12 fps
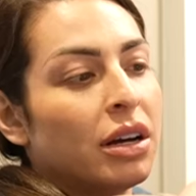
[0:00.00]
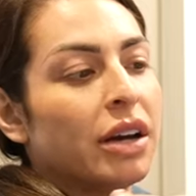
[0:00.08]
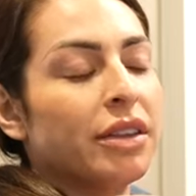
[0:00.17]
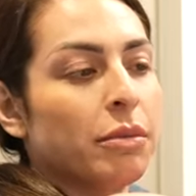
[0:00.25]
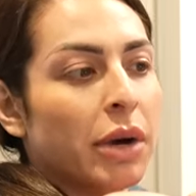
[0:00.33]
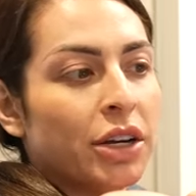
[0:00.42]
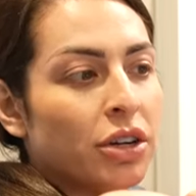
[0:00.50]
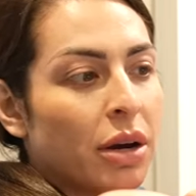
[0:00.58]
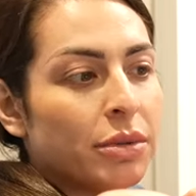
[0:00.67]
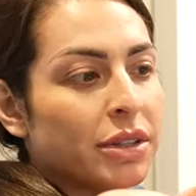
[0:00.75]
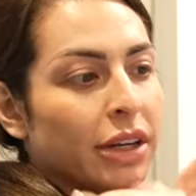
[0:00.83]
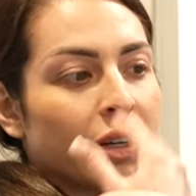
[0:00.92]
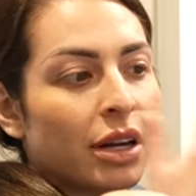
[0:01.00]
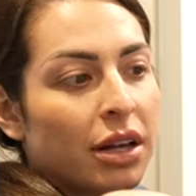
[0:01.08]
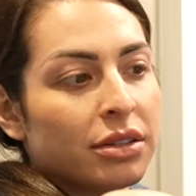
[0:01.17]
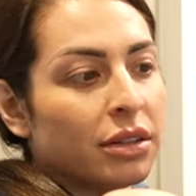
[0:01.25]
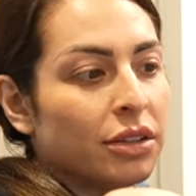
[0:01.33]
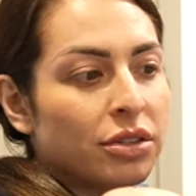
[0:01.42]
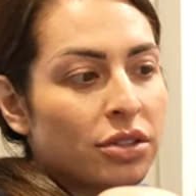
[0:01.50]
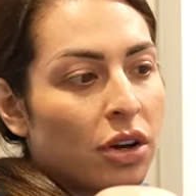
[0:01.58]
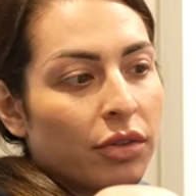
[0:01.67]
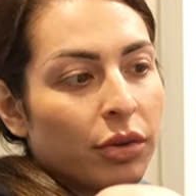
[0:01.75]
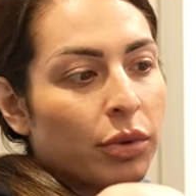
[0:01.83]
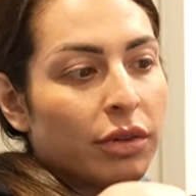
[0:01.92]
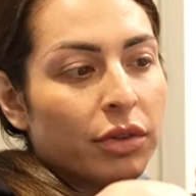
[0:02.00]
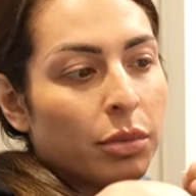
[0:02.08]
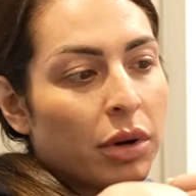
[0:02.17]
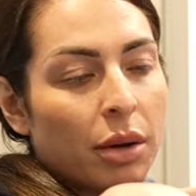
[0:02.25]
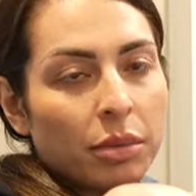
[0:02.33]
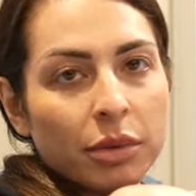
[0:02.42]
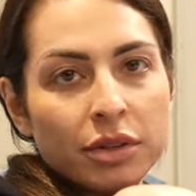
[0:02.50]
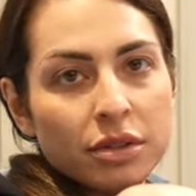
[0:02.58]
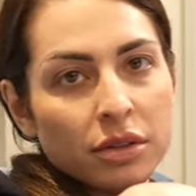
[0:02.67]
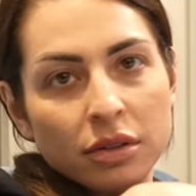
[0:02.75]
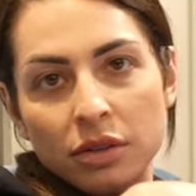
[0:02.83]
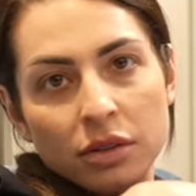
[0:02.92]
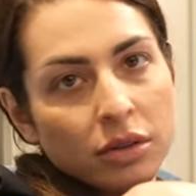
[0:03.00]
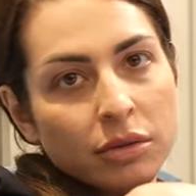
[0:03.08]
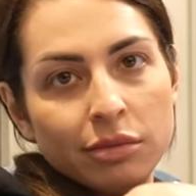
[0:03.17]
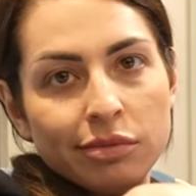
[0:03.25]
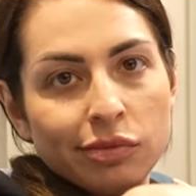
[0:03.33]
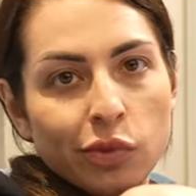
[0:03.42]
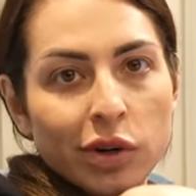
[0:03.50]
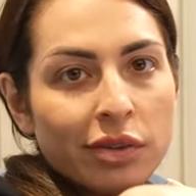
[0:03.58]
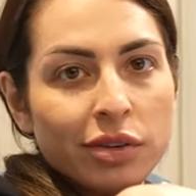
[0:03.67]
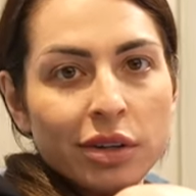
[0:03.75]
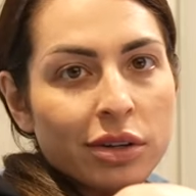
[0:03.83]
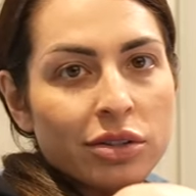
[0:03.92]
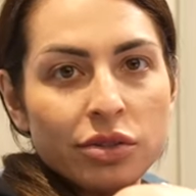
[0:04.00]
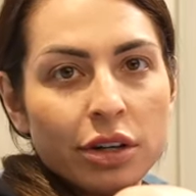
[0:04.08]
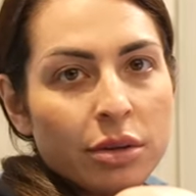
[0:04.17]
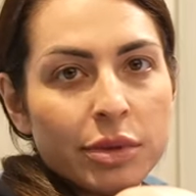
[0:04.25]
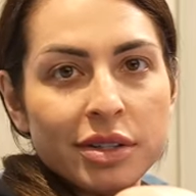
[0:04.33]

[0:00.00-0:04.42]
I think my job is like constantly just solving whatever the problem is. Whatever the constraint of the